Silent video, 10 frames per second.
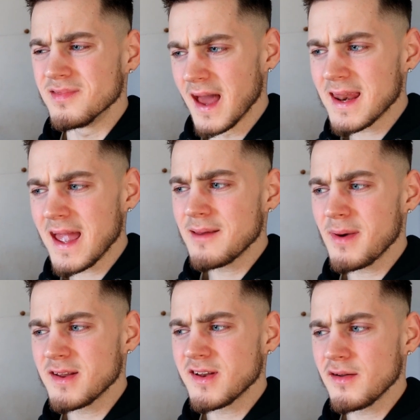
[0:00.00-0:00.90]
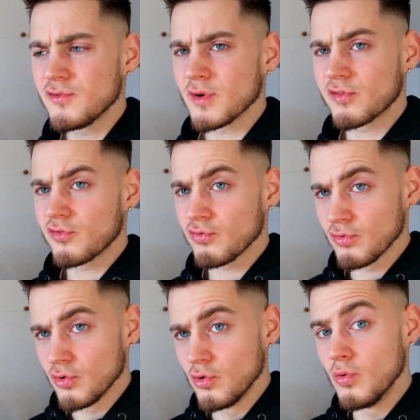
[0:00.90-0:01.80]
dedicated myself to a
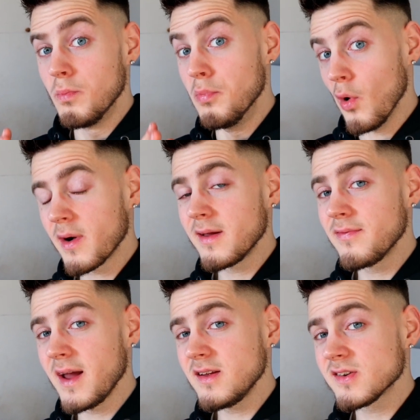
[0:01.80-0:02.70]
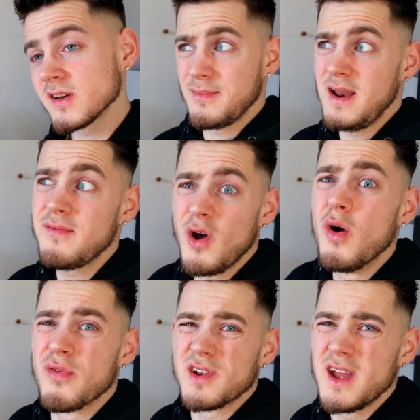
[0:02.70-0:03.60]
true bulking phase, I believe, in
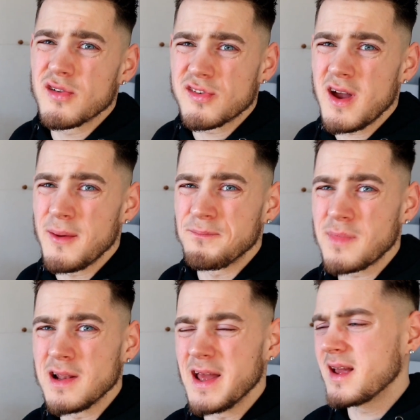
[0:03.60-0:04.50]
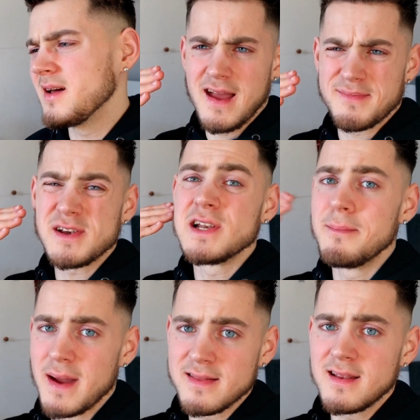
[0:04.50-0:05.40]
over a year's time. Like, especially
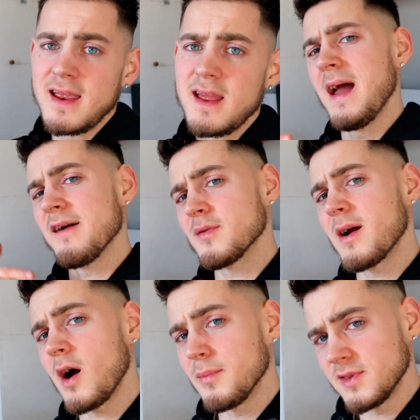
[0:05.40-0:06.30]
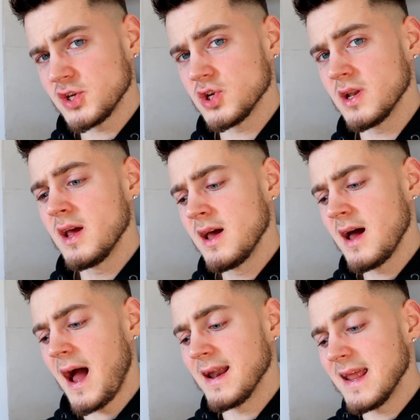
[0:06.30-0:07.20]
mentally, after my competition,
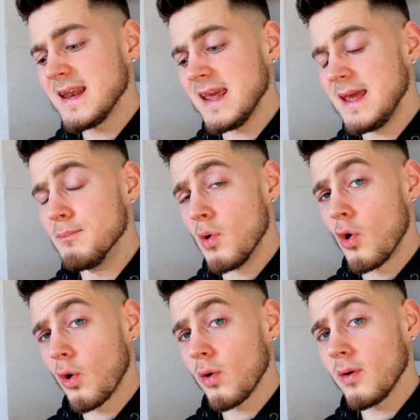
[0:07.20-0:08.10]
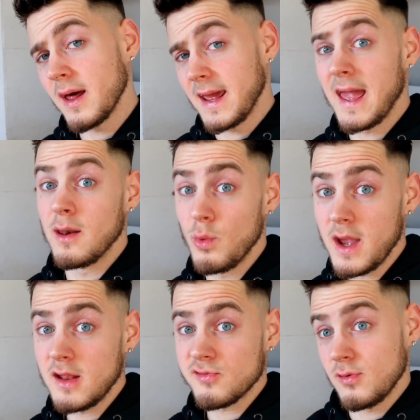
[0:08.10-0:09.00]
I did eat more and I gained
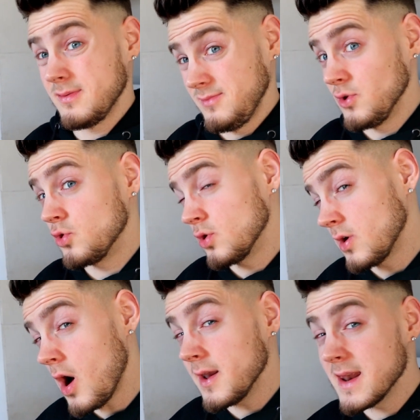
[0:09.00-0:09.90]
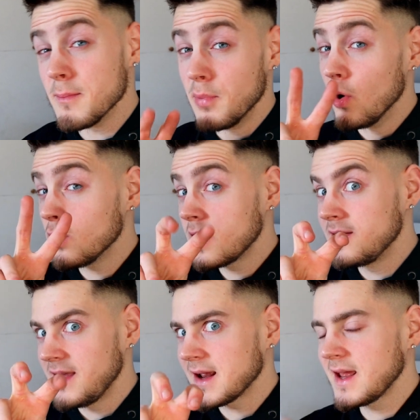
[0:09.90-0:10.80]
weight, so you could call that a bulk,
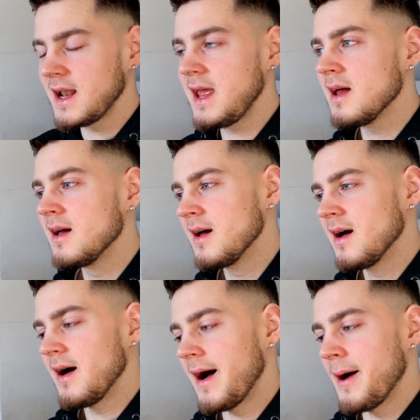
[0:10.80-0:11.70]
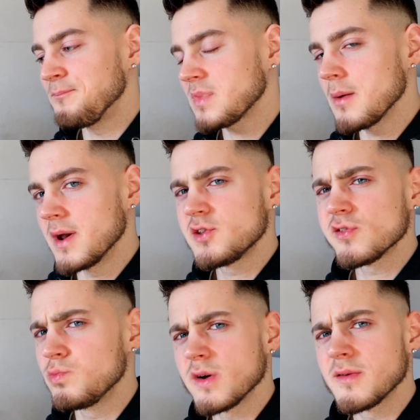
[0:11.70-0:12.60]
technically. But it
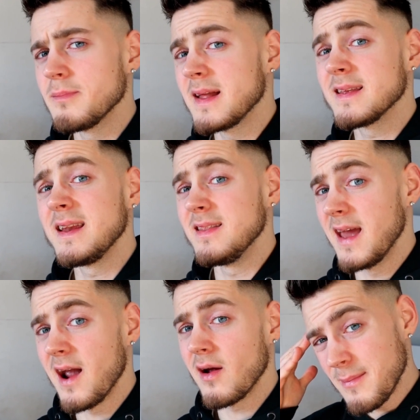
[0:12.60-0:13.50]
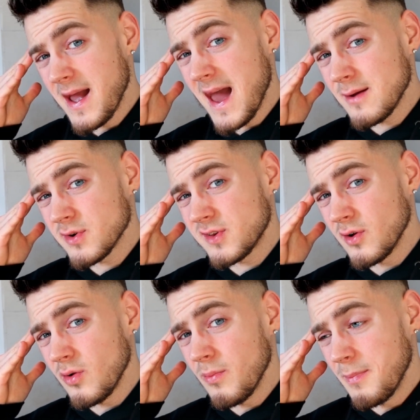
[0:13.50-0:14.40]
just wasn't mentally there. In my head, I was
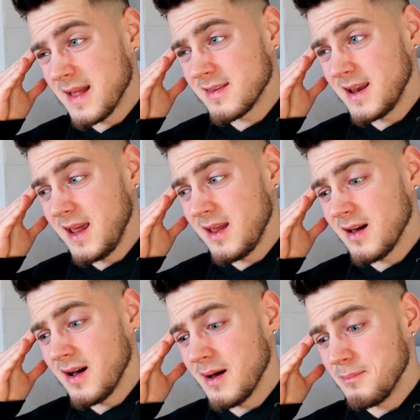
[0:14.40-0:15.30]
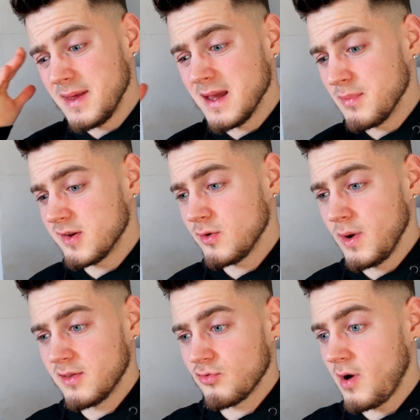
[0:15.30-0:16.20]
still mentally being busy
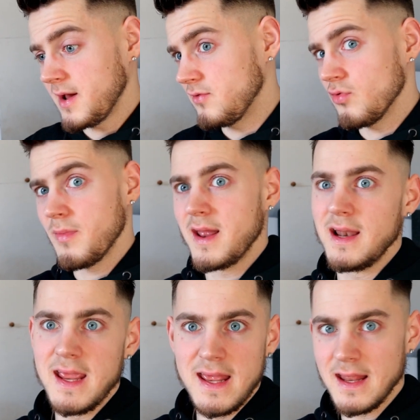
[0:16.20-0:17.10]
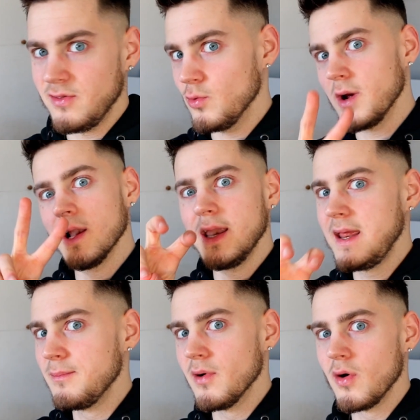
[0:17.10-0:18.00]
with trying to remain lean and doing a
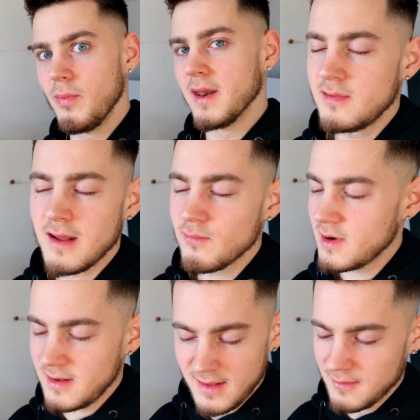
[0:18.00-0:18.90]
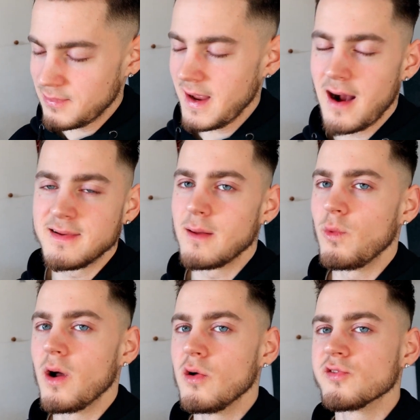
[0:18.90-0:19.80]
lean bulk, but that really didn't play out that
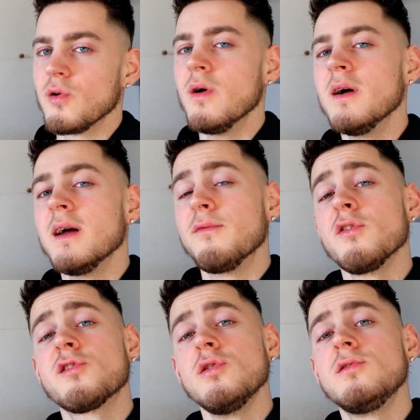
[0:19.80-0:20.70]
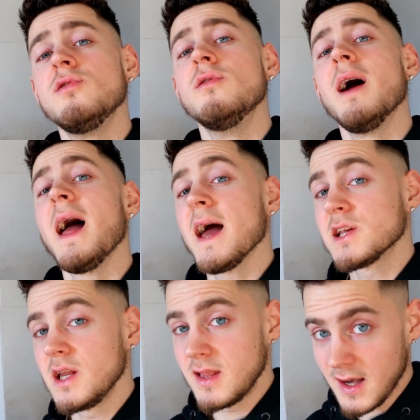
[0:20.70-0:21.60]
well. So it feels good to
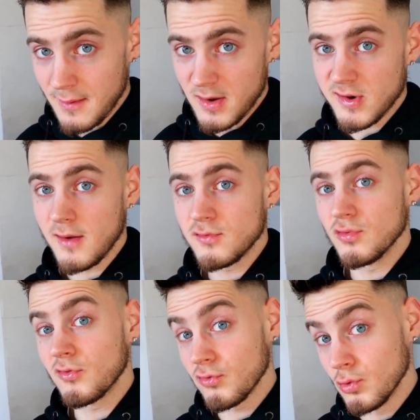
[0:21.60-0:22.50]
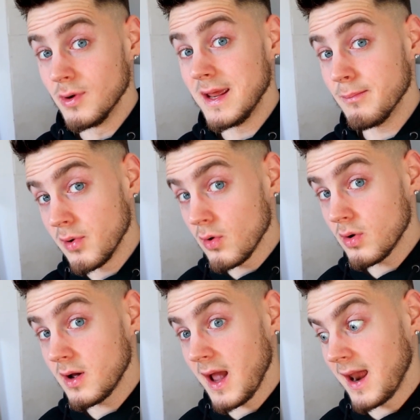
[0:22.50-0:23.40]
actually dedicate myself to a true lean
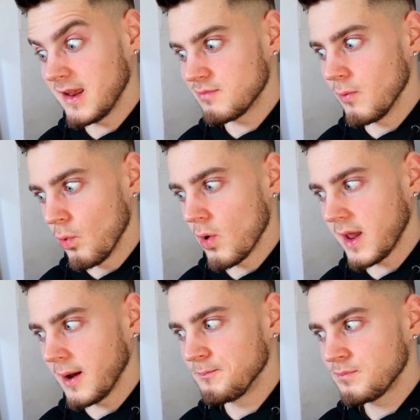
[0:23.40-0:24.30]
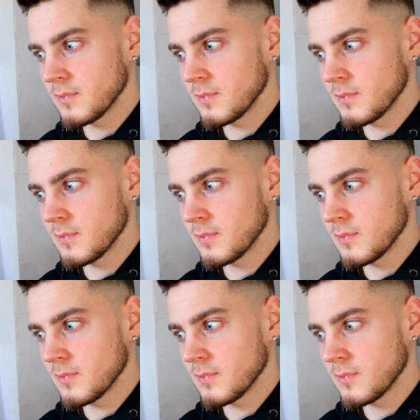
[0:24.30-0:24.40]
bulk, and it's been working